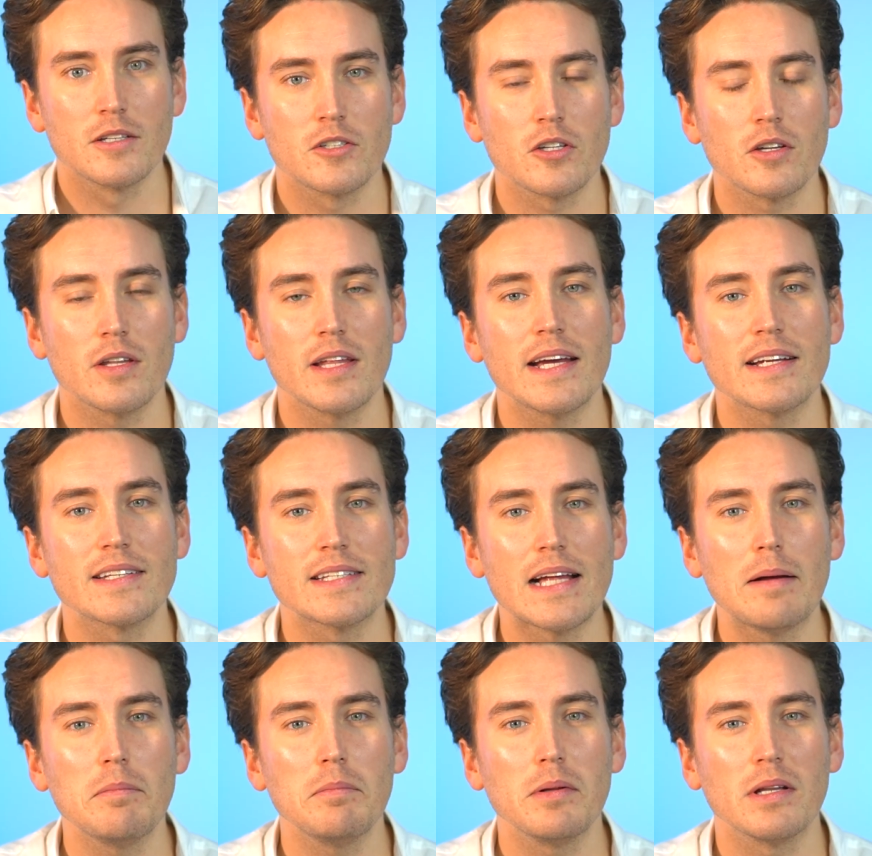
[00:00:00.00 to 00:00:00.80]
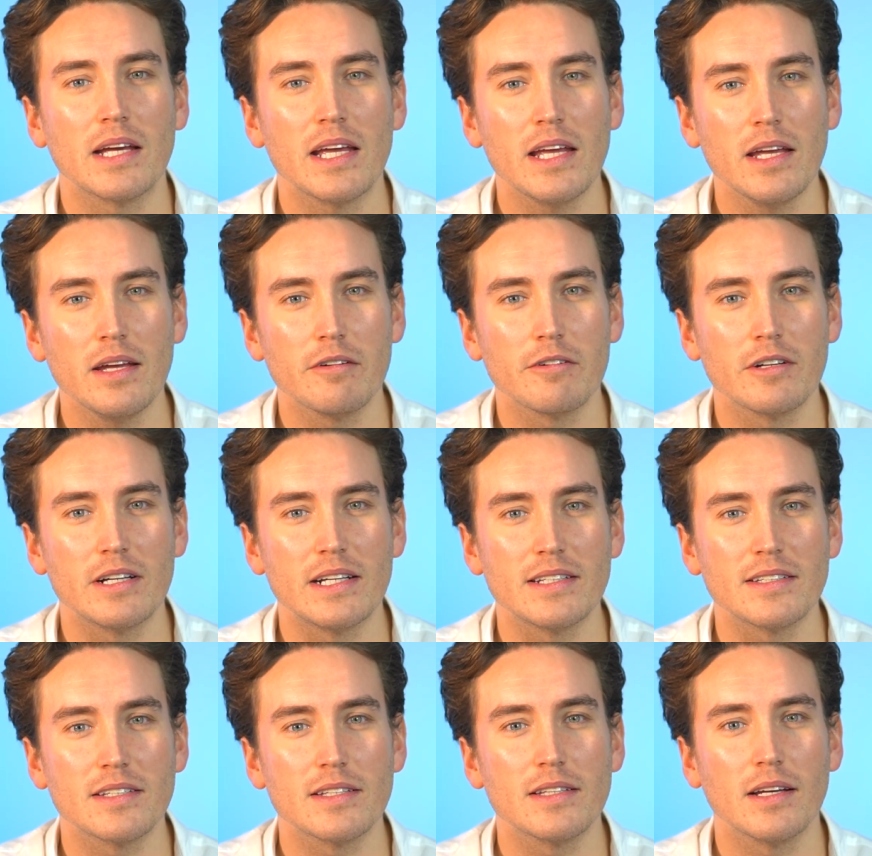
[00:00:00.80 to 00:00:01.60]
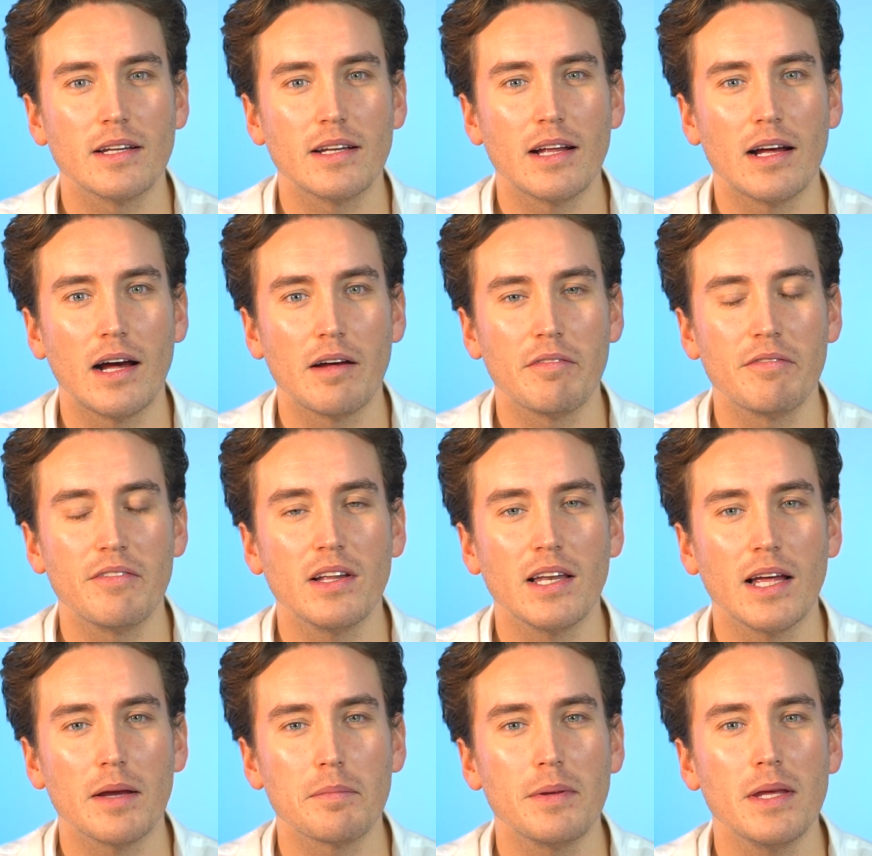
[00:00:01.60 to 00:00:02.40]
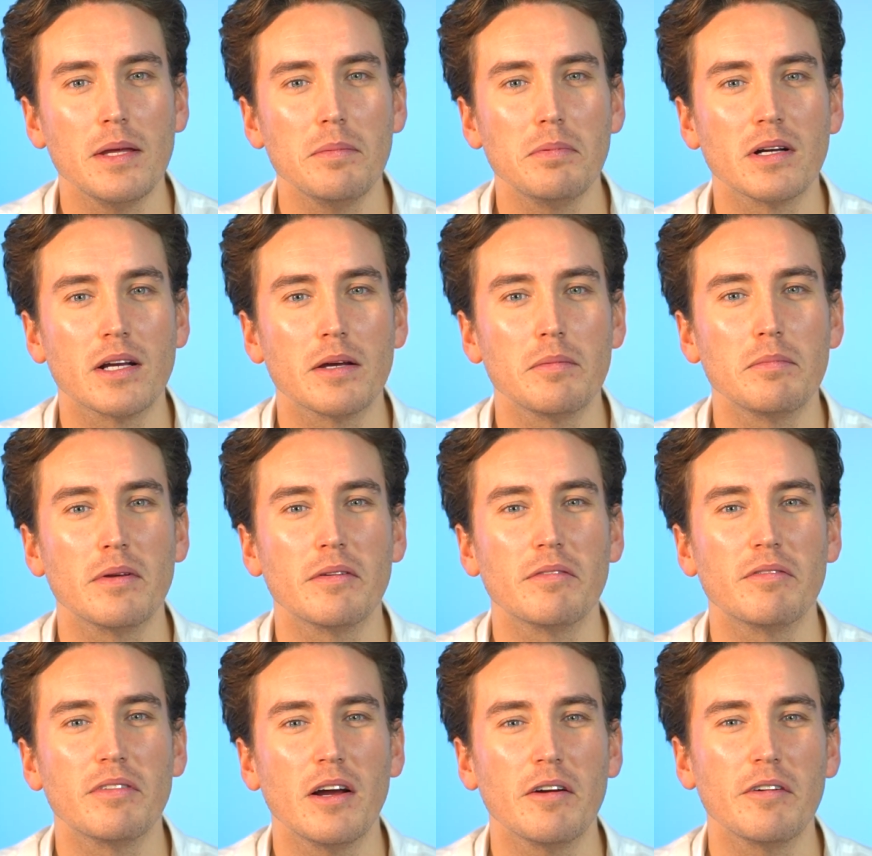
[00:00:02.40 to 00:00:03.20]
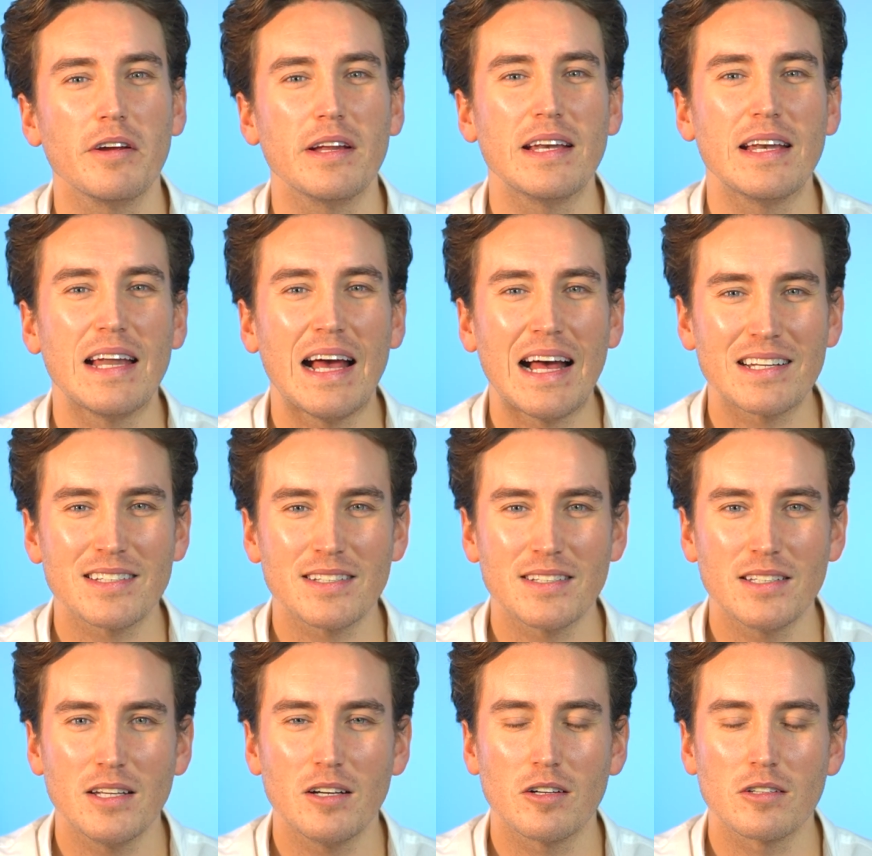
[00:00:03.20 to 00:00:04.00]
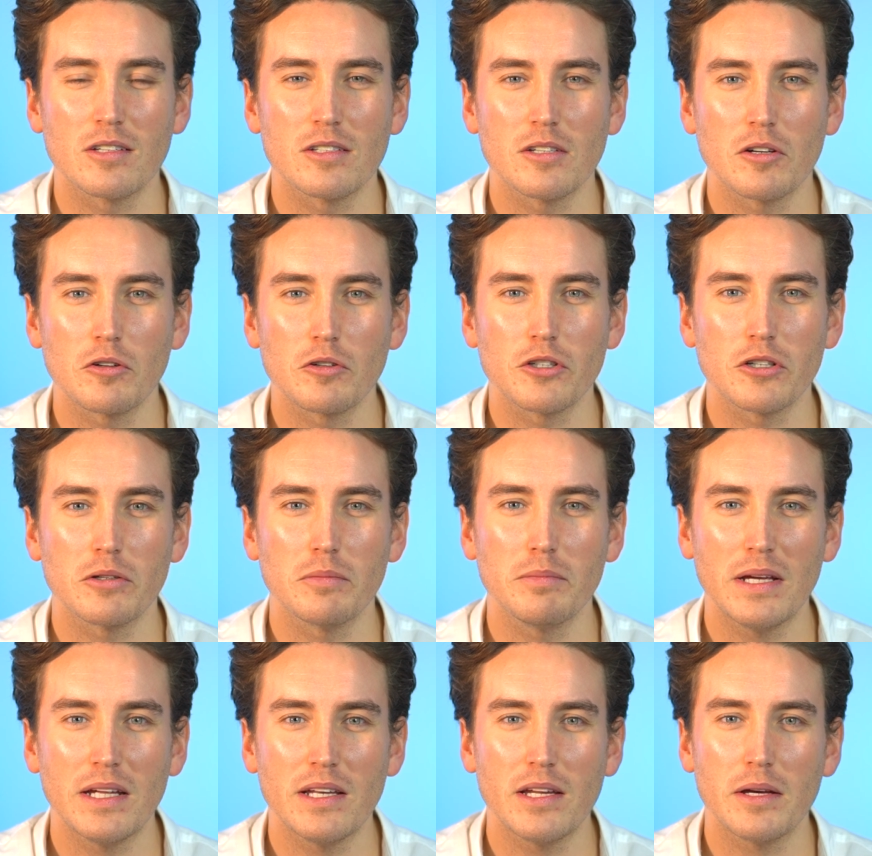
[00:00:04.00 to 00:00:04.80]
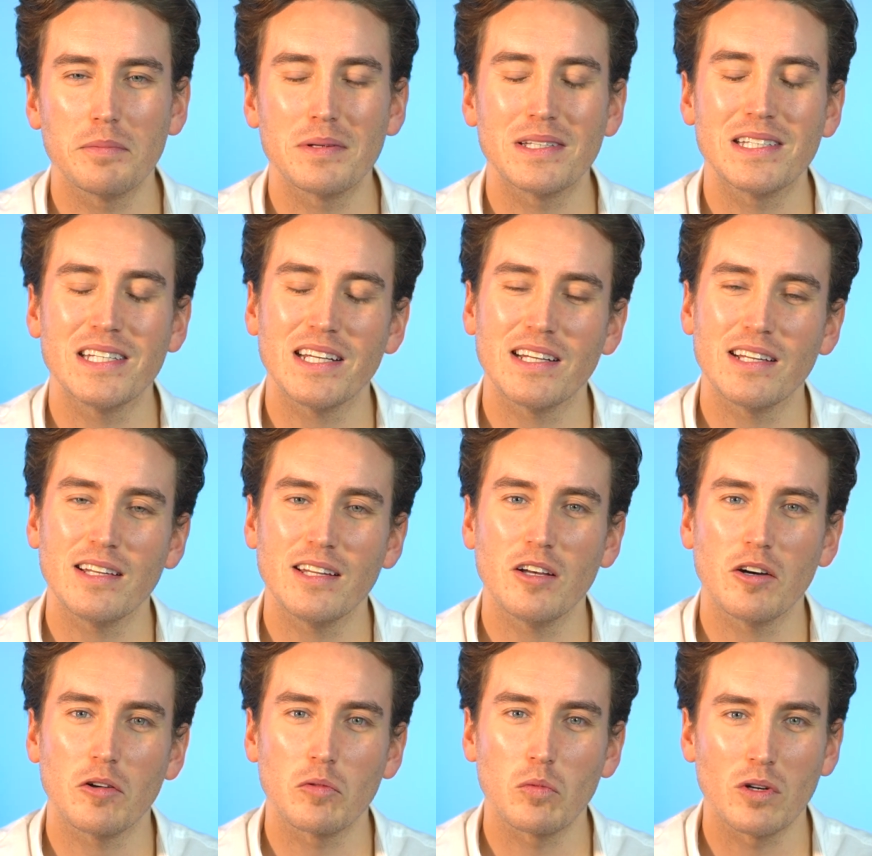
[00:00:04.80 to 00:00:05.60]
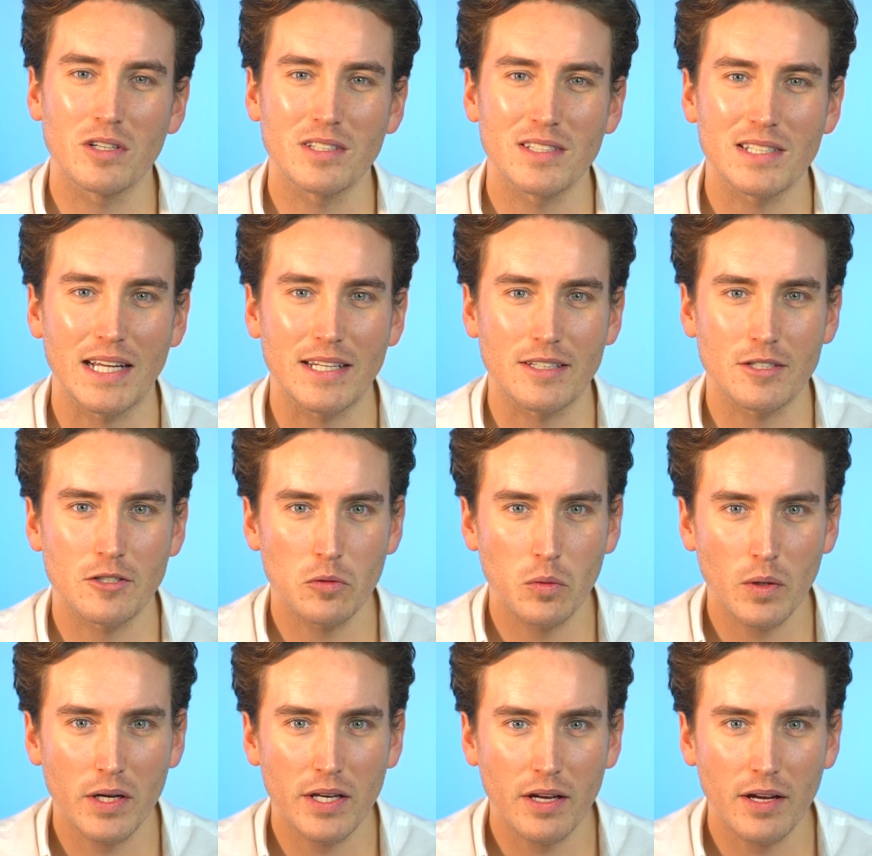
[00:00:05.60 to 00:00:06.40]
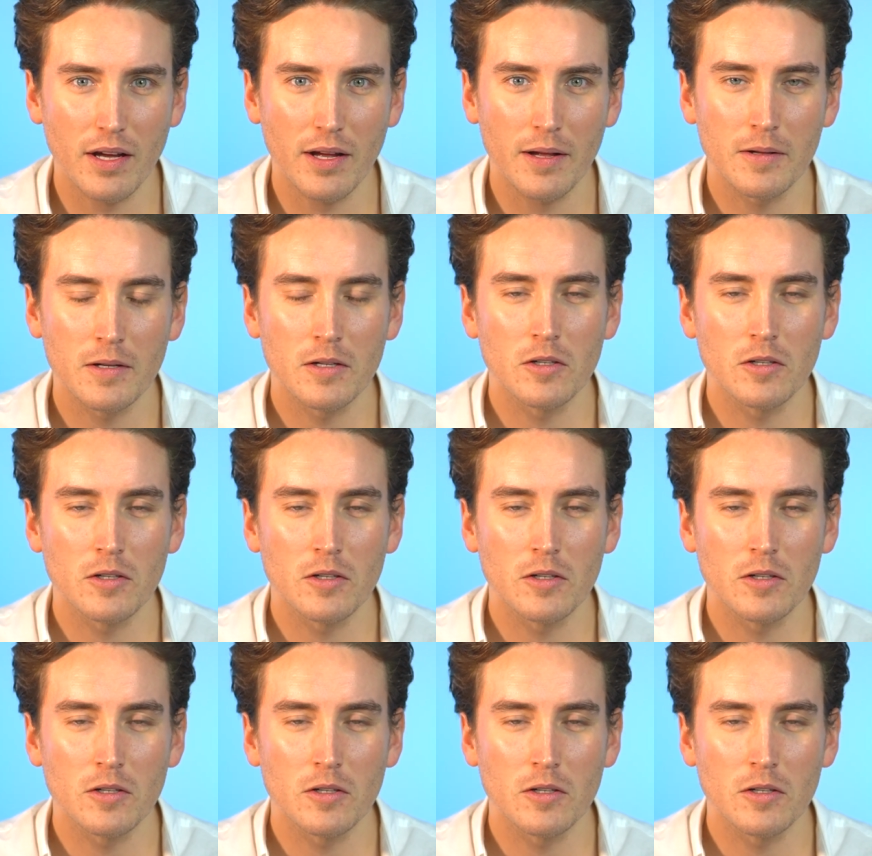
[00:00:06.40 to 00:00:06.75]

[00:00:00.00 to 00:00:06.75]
So the example here is that I feel like people can be very nasty on social media, particularly on ones like Twitter,